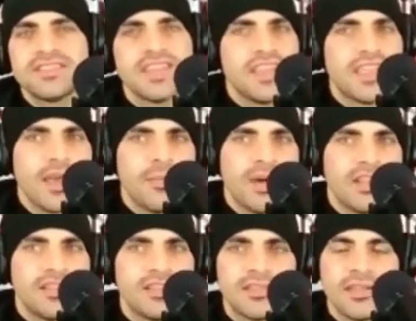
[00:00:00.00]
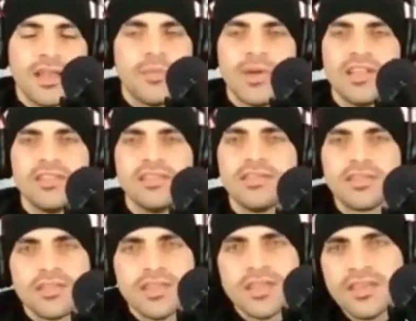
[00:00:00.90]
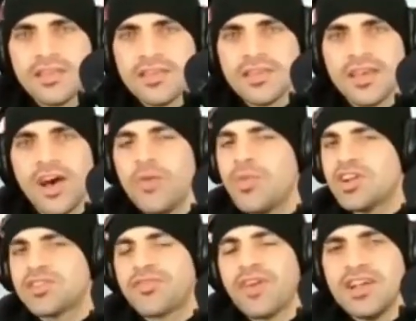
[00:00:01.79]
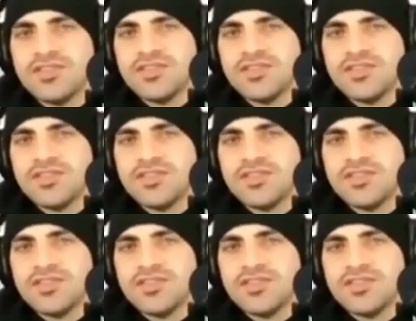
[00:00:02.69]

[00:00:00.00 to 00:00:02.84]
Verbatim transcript: take a month. How much fights?